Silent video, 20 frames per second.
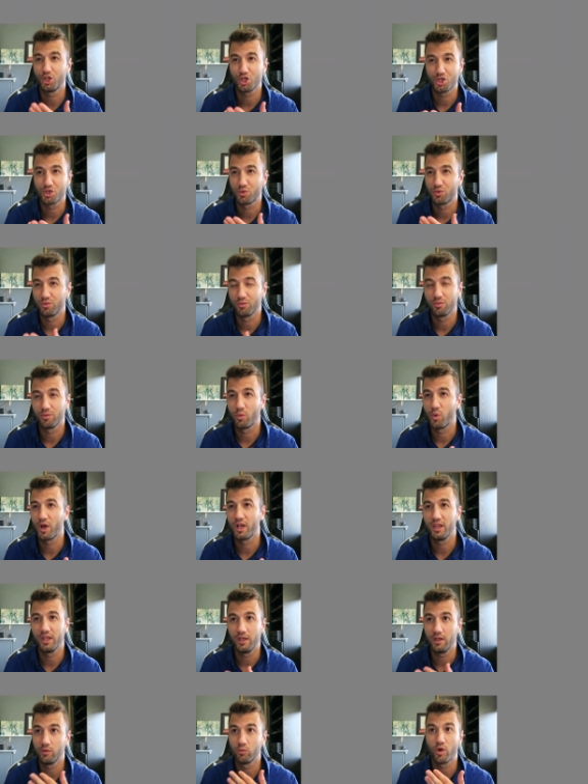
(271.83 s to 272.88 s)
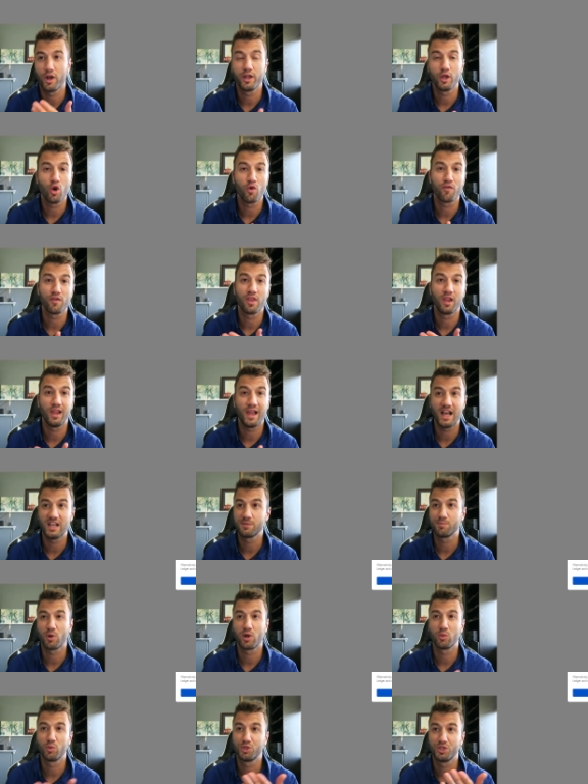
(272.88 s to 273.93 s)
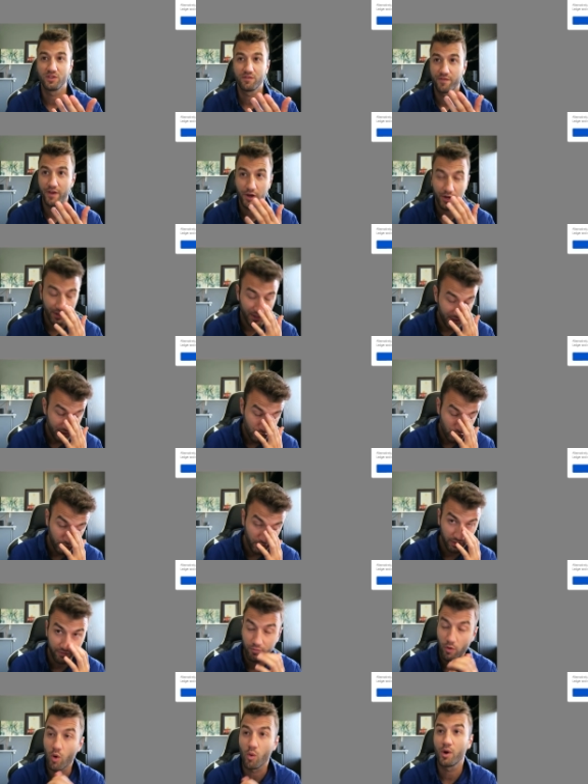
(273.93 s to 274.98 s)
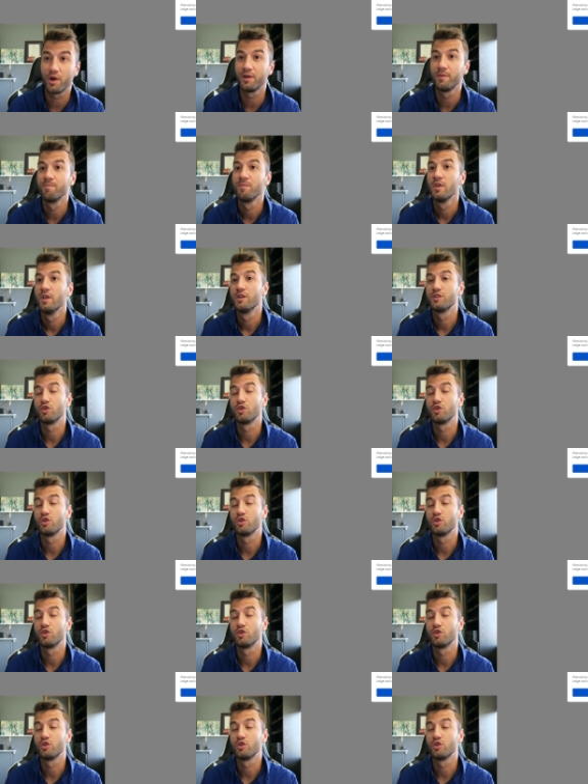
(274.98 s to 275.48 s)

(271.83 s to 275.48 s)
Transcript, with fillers: Just quickly running over the last part, which is very straightforward.